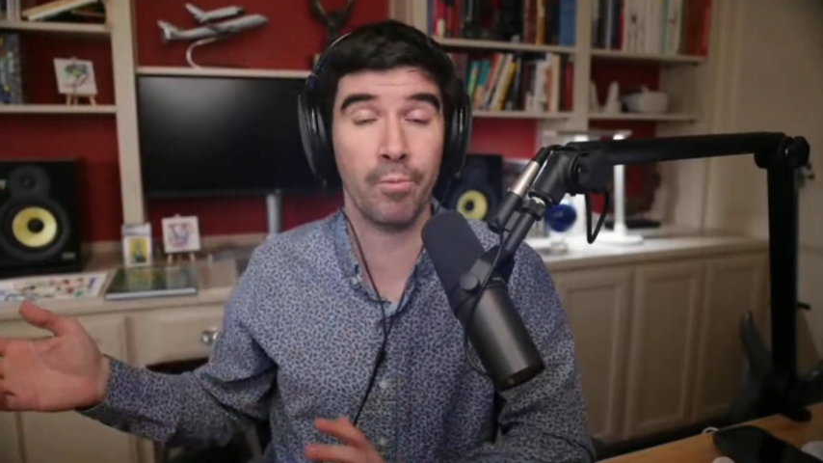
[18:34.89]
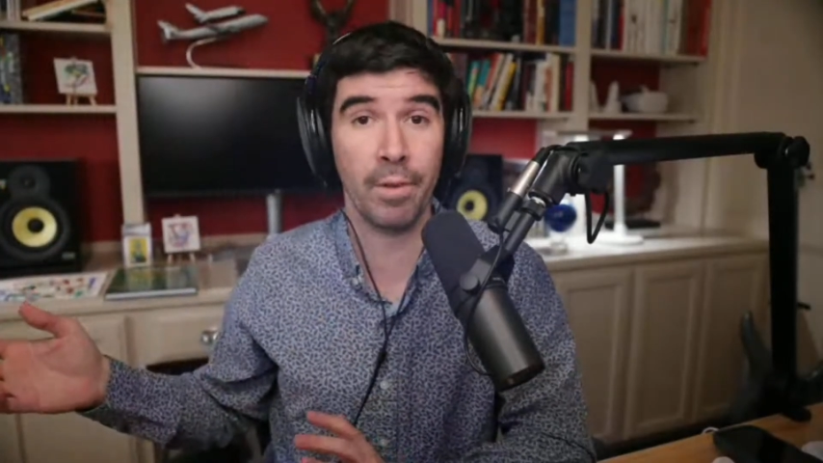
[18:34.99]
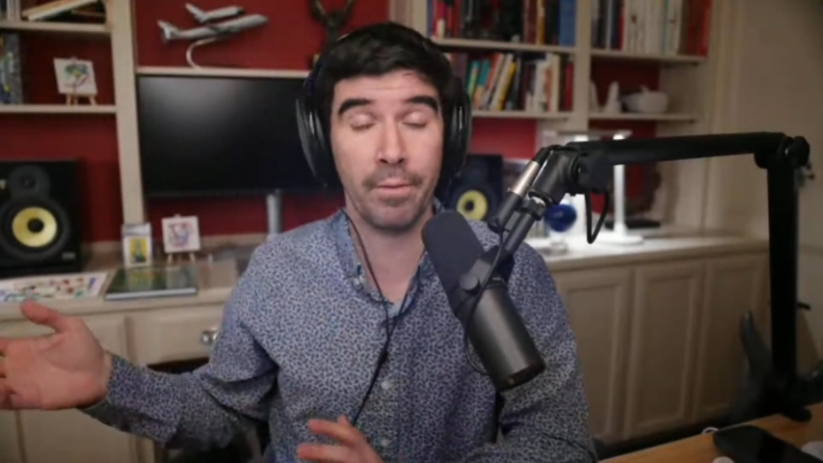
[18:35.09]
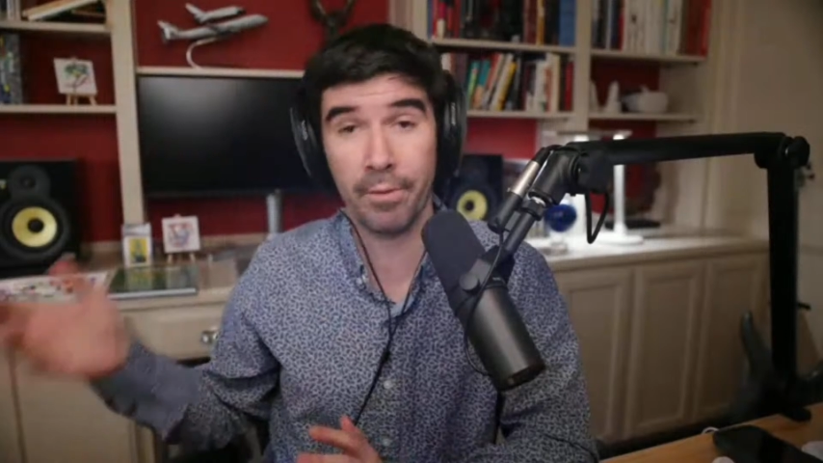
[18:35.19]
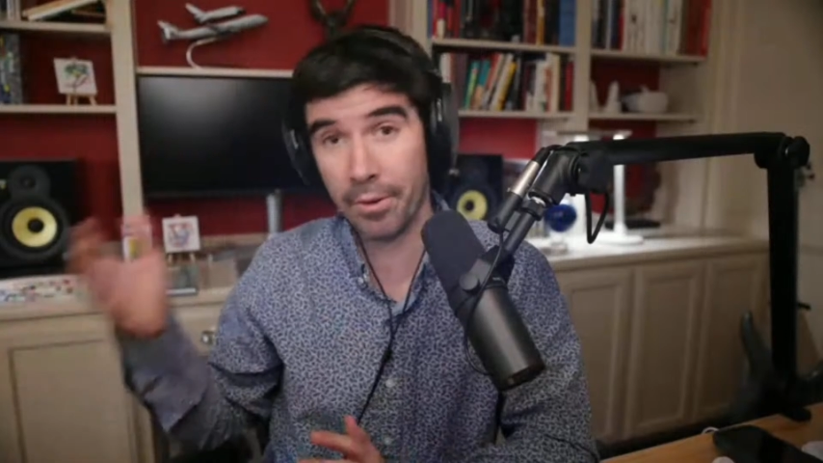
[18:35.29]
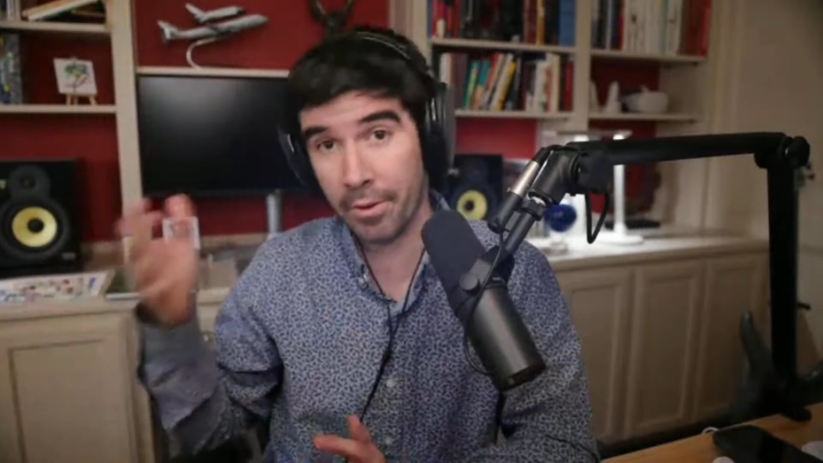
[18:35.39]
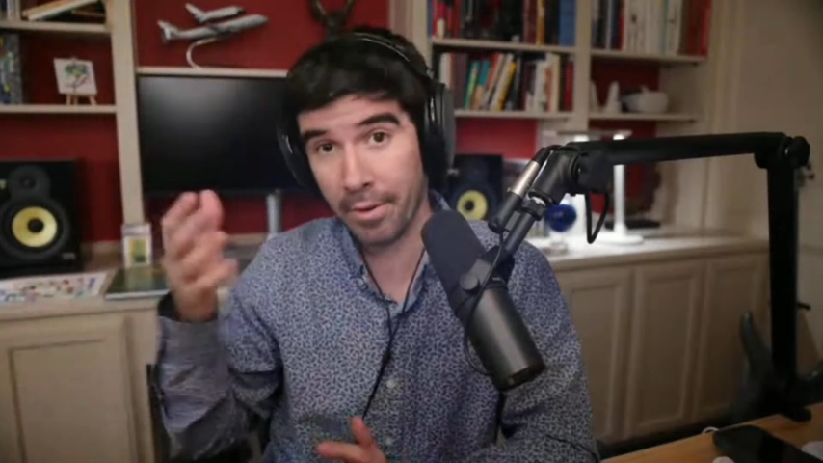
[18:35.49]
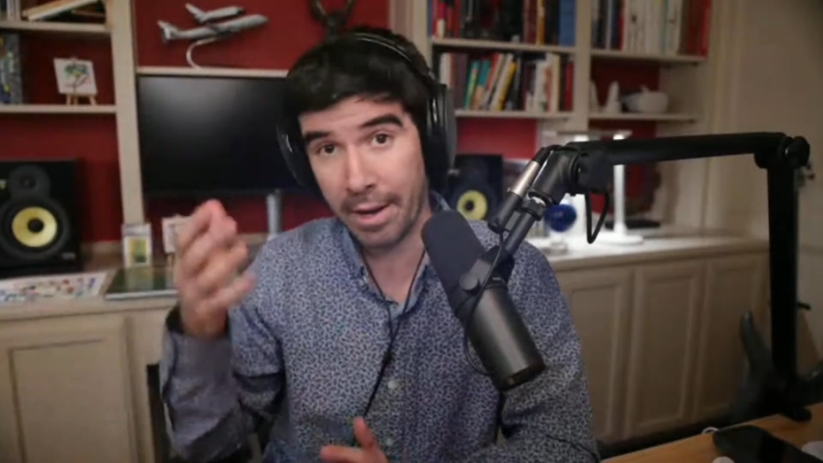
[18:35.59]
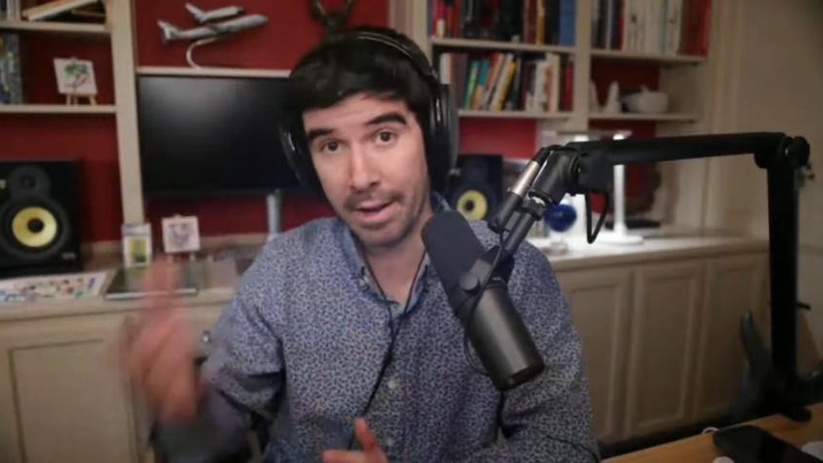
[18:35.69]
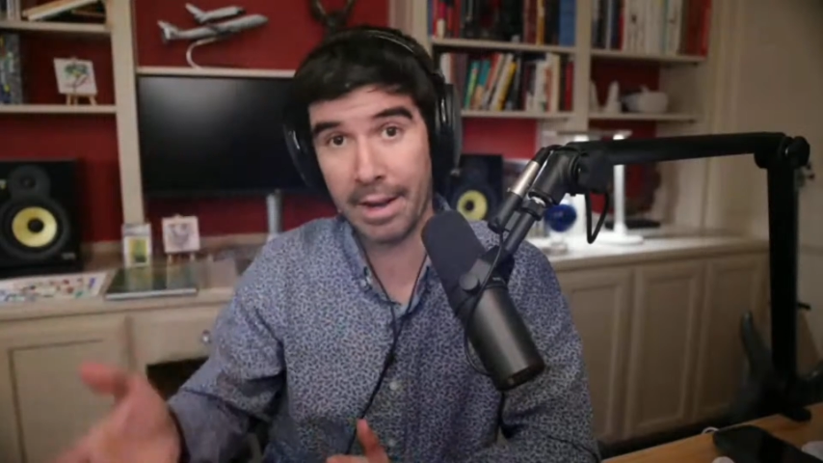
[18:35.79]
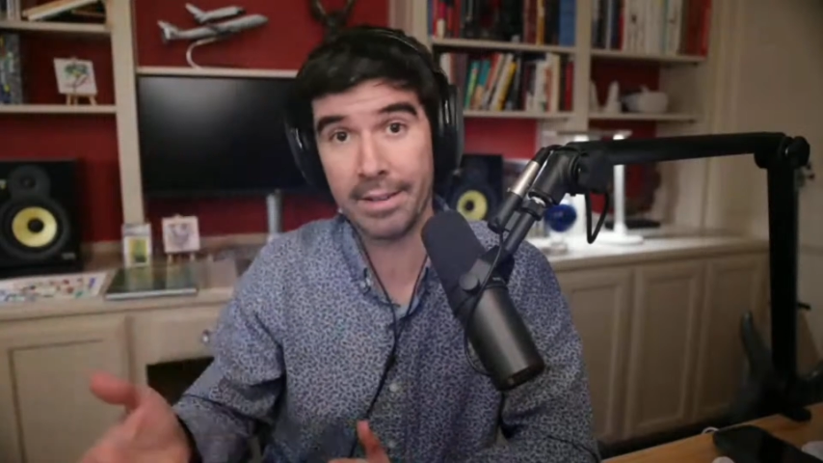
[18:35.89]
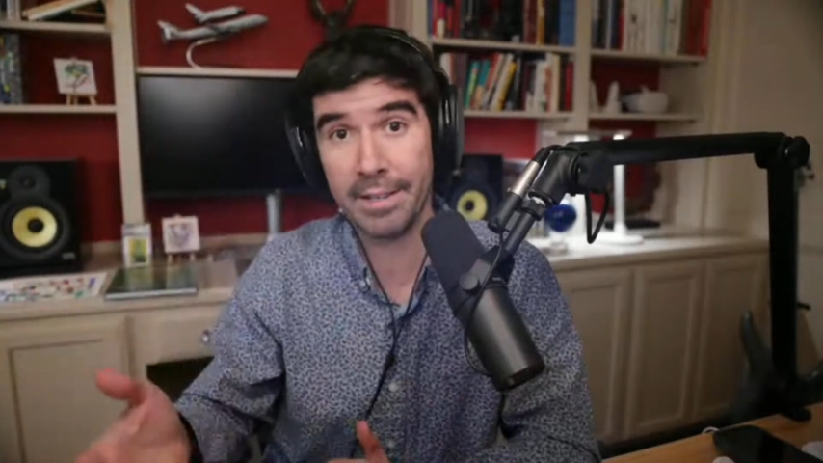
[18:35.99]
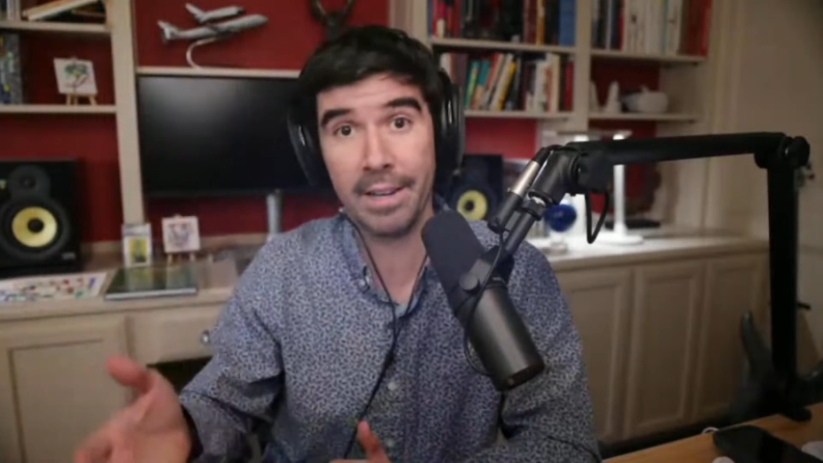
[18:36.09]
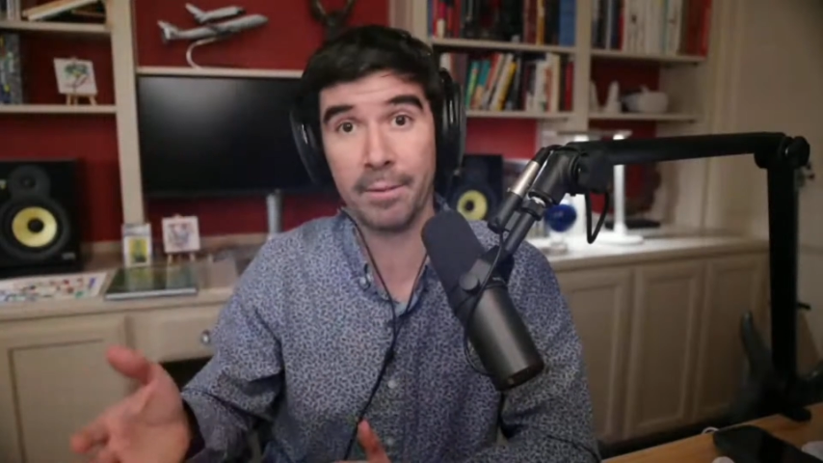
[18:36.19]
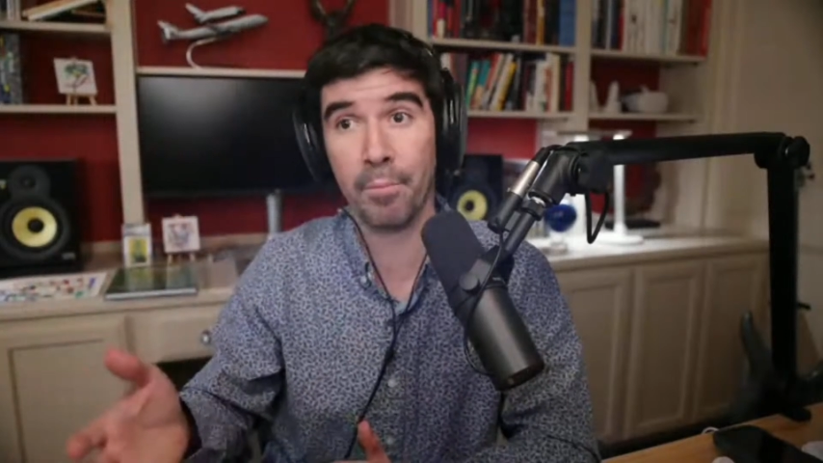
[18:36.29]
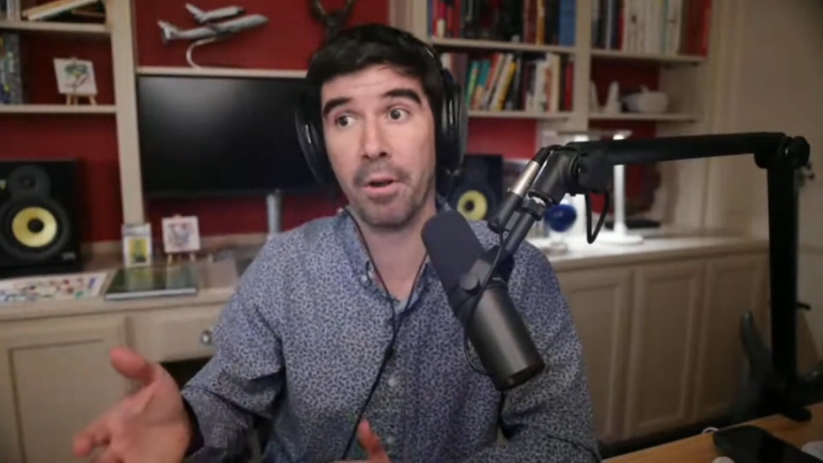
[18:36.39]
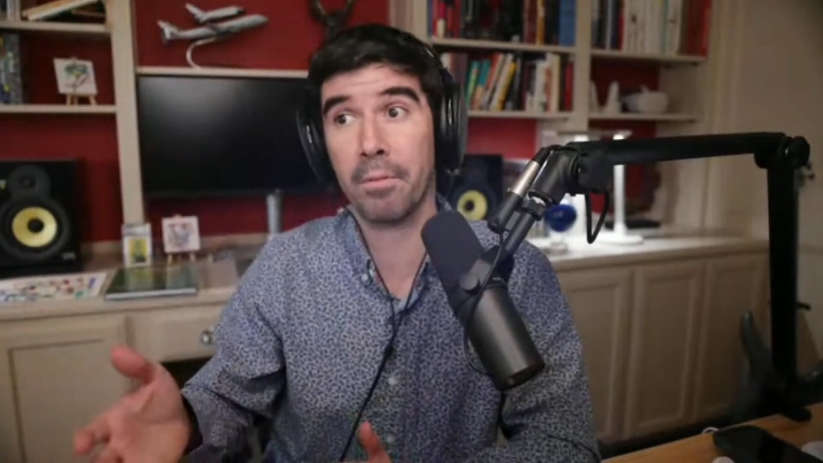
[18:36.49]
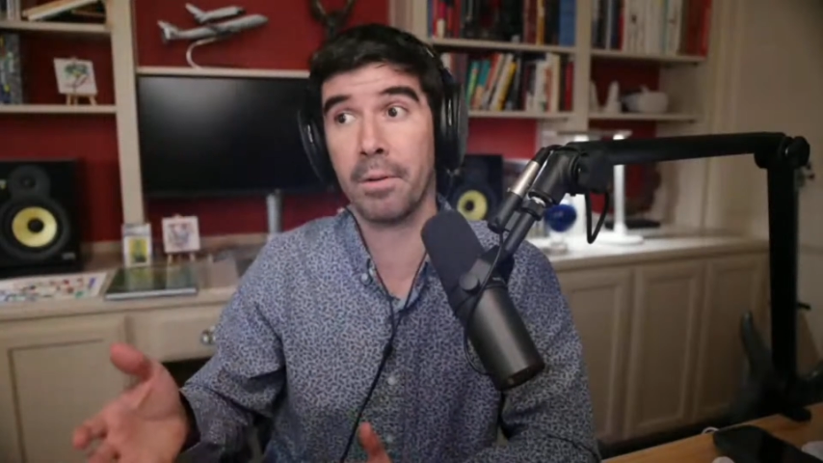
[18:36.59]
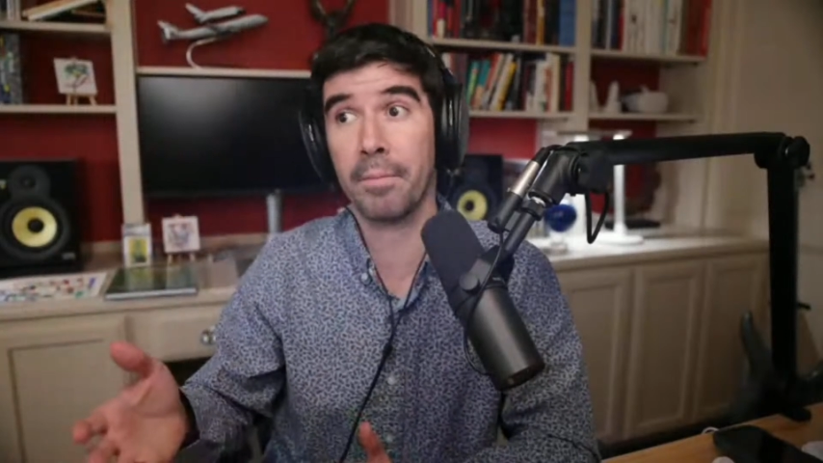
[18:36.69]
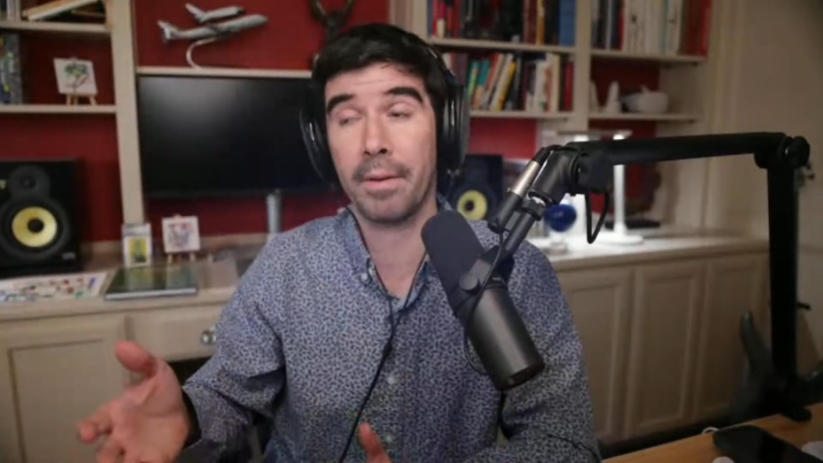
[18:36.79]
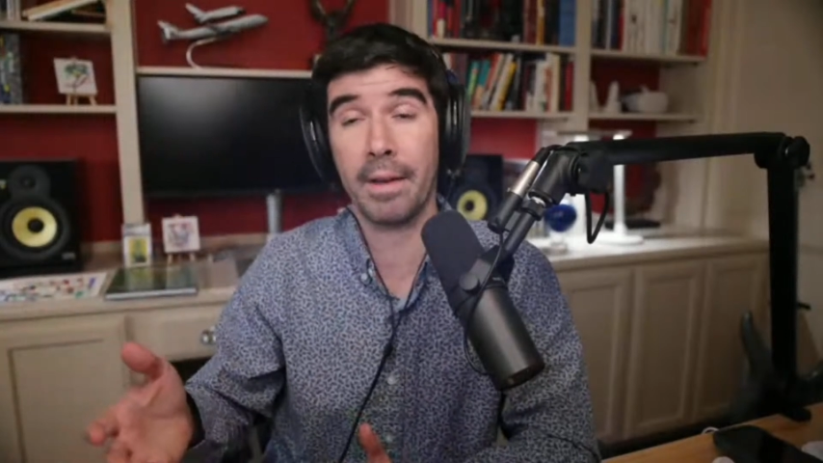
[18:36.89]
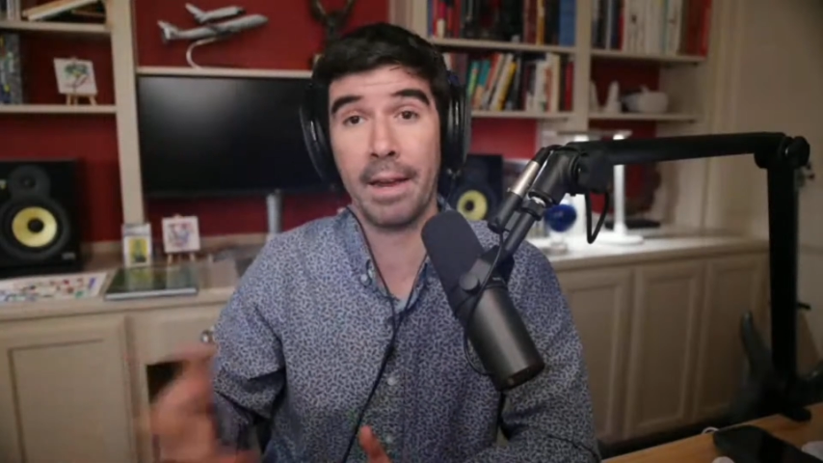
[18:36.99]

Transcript: if your AC has a problem,